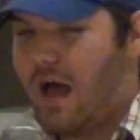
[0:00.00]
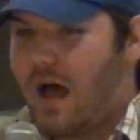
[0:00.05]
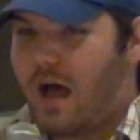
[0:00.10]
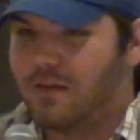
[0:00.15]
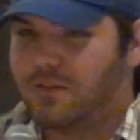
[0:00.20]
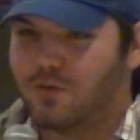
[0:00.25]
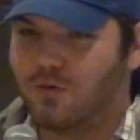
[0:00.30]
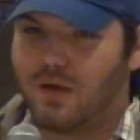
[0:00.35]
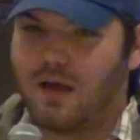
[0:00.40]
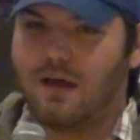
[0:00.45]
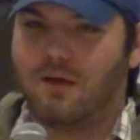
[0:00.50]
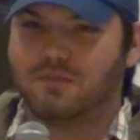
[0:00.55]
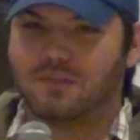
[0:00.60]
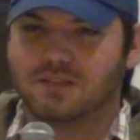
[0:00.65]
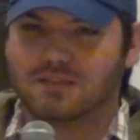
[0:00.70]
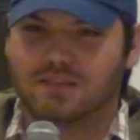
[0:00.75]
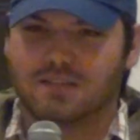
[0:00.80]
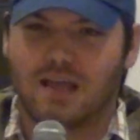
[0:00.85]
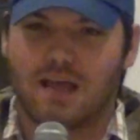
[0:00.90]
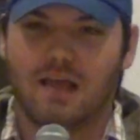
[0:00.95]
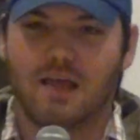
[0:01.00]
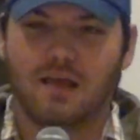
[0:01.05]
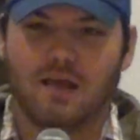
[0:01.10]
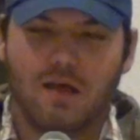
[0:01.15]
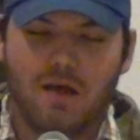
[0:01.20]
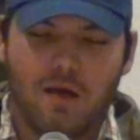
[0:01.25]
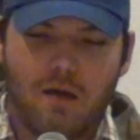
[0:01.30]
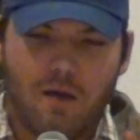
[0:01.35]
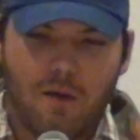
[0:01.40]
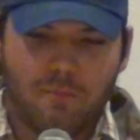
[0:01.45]
I do have to
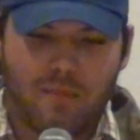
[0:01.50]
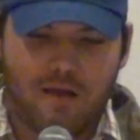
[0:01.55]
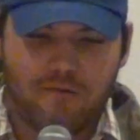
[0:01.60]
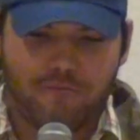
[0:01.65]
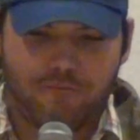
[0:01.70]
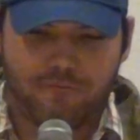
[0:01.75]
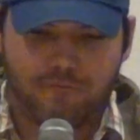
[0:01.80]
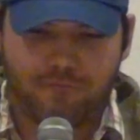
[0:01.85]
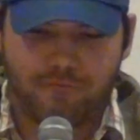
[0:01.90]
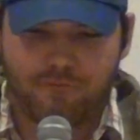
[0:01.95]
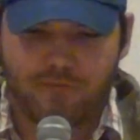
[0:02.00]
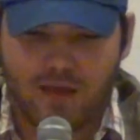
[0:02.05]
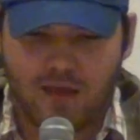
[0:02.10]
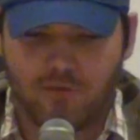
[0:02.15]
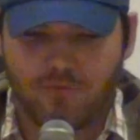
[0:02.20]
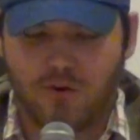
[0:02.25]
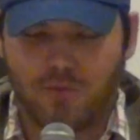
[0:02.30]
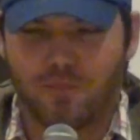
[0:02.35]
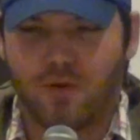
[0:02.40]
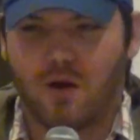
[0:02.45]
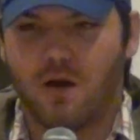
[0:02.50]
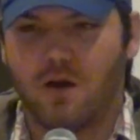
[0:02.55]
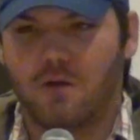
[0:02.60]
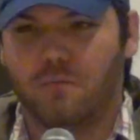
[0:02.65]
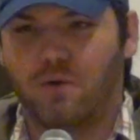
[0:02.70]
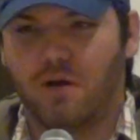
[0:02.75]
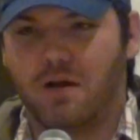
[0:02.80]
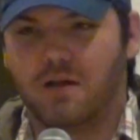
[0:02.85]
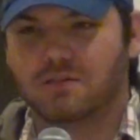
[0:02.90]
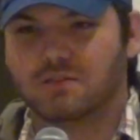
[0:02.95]
say, my favorite part
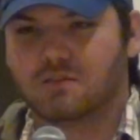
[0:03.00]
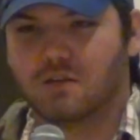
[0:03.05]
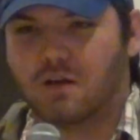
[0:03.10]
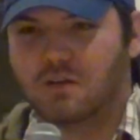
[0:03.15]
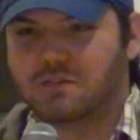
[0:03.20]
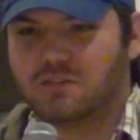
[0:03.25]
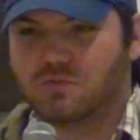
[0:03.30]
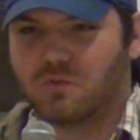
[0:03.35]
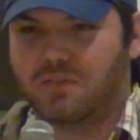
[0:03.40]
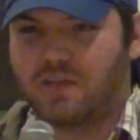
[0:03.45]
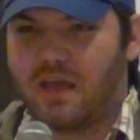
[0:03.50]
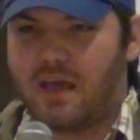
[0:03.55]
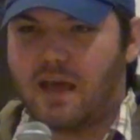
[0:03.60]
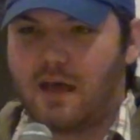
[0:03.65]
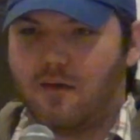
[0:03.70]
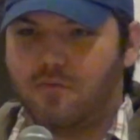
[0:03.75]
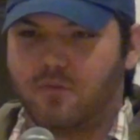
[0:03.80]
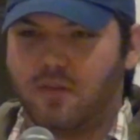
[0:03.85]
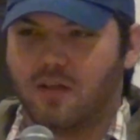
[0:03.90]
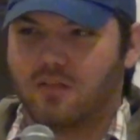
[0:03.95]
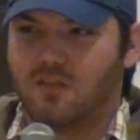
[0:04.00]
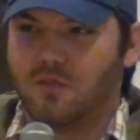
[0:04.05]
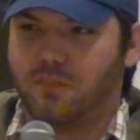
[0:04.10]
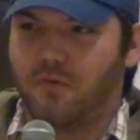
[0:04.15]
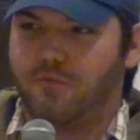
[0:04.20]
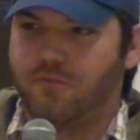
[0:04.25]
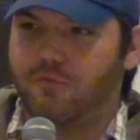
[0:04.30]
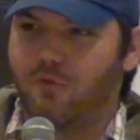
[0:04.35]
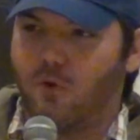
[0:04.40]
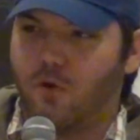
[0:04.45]
of Pawn Stars is when they have like the
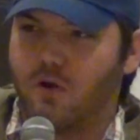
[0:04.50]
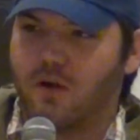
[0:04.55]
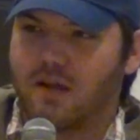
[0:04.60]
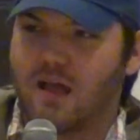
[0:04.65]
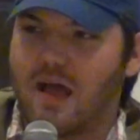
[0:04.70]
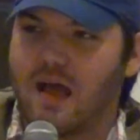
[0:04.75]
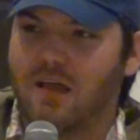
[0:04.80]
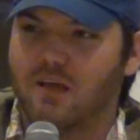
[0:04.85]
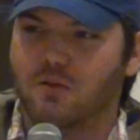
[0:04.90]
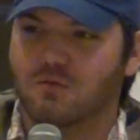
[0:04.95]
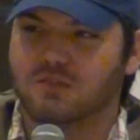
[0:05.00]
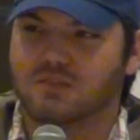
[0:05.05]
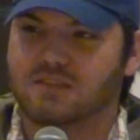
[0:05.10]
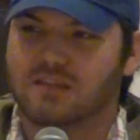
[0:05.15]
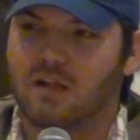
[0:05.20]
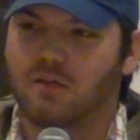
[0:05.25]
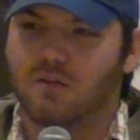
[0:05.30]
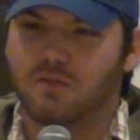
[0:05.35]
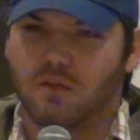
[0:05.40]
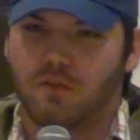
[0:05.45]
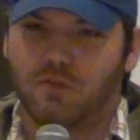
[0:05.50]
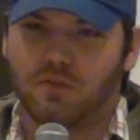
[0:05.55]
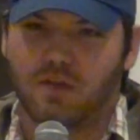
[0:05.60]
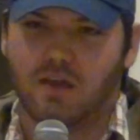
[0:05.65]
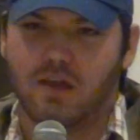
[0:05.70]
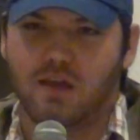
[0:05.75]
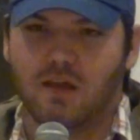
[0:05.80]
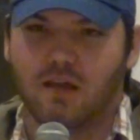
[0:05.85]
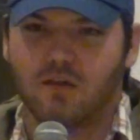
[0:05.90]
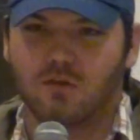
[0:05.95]
before guy who's selling the
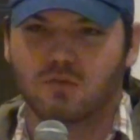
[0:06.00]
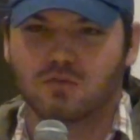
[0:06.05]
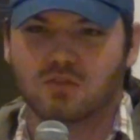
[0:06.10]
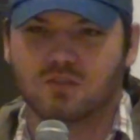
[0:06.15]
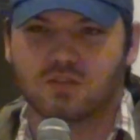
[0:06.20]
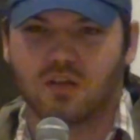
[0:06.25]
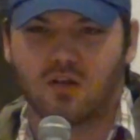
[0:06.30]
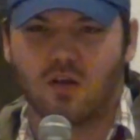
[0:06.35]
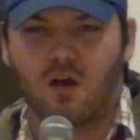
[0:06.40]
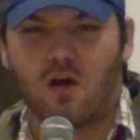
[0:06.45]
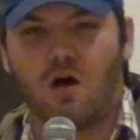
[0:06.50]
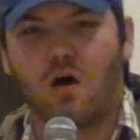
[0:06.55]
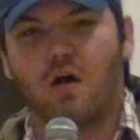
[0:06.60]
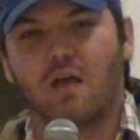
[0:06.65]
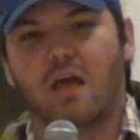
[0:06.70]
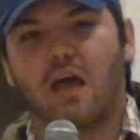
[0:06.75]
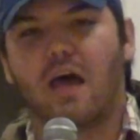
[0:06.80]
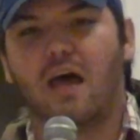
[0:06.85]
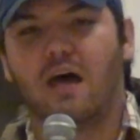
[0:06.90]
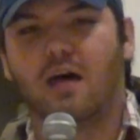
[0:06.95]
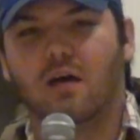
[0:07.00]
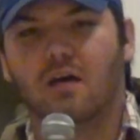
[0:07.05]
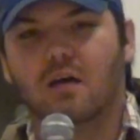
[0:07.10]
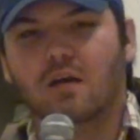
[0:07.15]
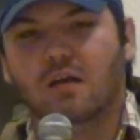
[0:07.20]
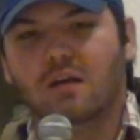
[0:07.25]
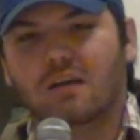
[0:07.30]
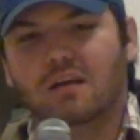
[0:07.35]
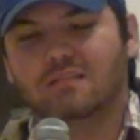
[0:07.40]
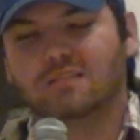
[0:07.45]
thing, who's just like, oh
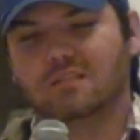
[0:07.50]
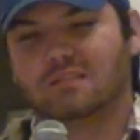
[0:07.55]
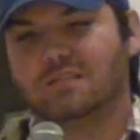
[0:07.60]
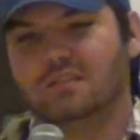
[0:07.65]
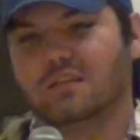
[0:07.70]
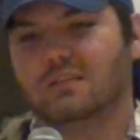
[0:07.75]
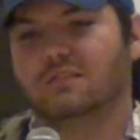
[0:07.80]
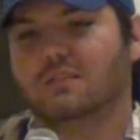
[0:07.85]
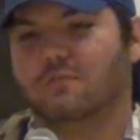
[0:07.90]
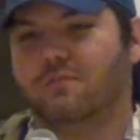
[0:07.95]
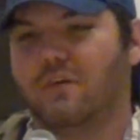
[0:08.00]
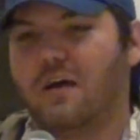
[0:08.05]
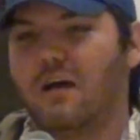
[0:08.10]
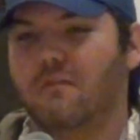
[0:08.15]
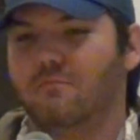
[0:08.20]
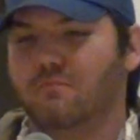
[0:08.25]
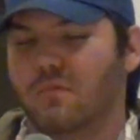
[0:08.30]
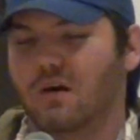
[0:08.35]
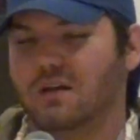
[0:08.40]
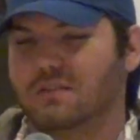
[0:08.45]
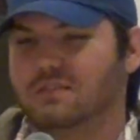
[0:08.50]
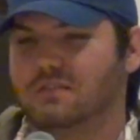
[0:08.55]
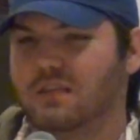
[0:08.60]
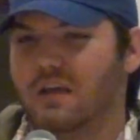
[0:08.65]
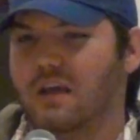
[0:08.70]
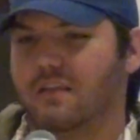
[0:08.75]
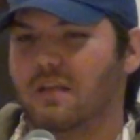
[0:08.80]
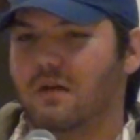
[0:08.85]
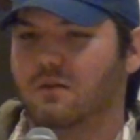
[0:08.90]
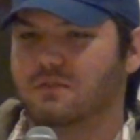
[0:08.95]
yeah, it's a 65
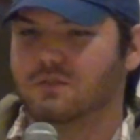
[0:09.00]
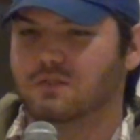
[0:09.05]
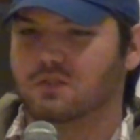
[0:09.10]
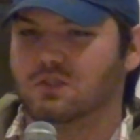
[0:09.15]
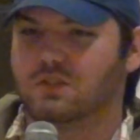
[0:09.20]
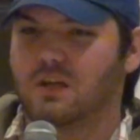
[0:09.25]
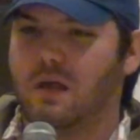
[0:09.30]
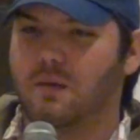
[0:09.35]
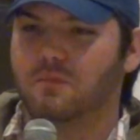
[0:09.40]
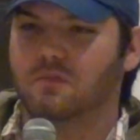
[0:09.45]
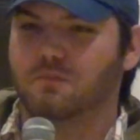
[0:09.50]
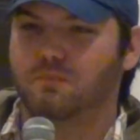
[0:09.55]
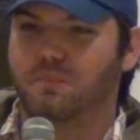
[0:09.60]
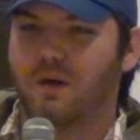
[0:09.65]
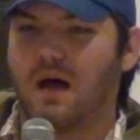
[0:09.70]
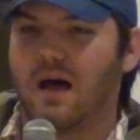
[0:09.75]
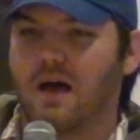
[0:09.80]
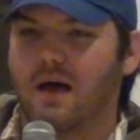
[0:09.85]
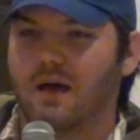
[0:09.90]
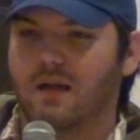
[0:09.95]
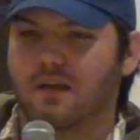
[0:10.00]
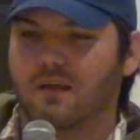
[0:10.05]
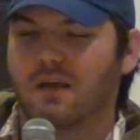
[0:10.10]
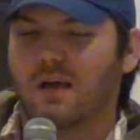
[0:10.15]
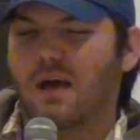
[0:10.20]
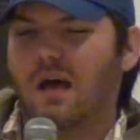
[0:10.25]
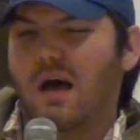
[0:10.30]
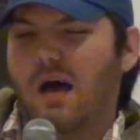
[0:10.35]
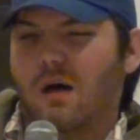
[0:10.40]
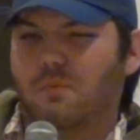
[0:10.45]
Mustang that was in James Bond.
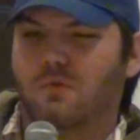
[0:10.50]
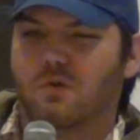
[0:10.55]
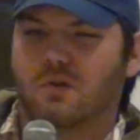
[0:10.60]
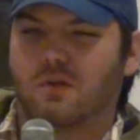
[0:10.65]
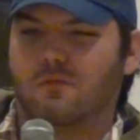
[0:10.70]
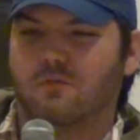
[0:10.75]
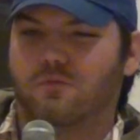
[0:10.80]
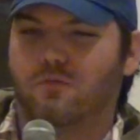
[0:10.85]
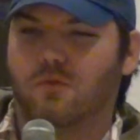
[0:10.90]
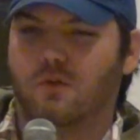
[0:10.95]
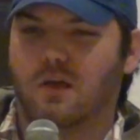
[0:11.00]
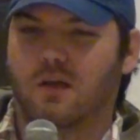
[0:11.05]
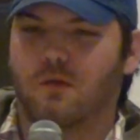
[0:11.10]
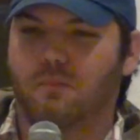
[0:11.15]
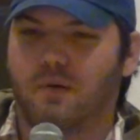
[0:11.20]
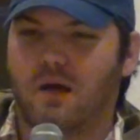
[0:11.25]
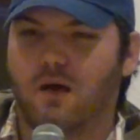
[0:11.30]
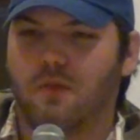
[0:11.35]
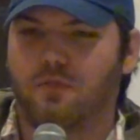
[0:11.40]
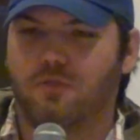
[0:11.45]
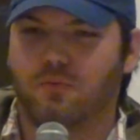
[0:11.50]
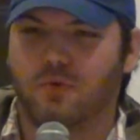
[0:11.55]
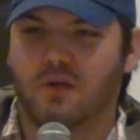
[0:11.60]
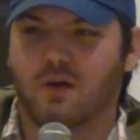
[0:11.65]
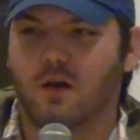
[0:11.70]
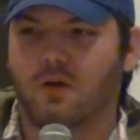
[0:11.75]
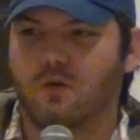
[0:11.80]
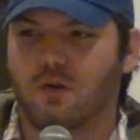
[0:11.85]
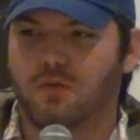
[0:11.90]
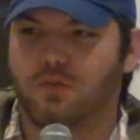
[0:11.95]
I'm looking for like about
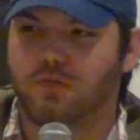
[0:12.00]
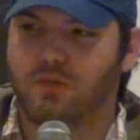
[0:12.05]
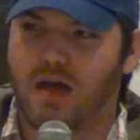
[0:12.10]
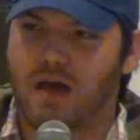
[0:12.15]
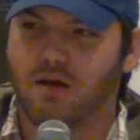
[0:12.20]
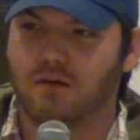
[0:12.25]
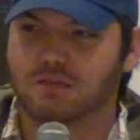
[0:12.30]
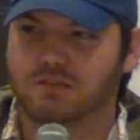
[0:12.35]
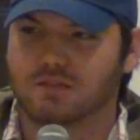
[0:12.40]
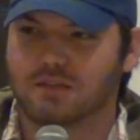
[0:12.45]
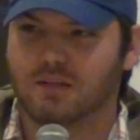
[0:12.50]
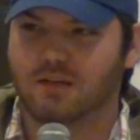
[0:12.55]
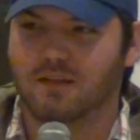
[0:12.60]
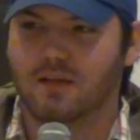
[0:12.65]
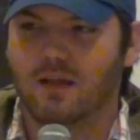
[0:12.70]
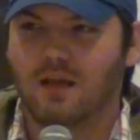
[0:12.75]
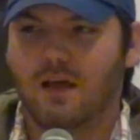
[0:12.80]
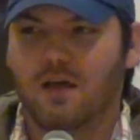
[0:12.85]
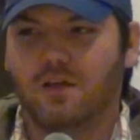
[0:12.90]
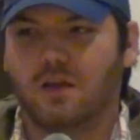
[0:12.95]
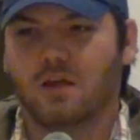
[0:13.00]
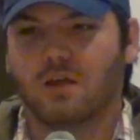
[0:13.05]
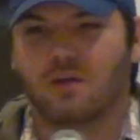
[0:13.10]
300,000. Then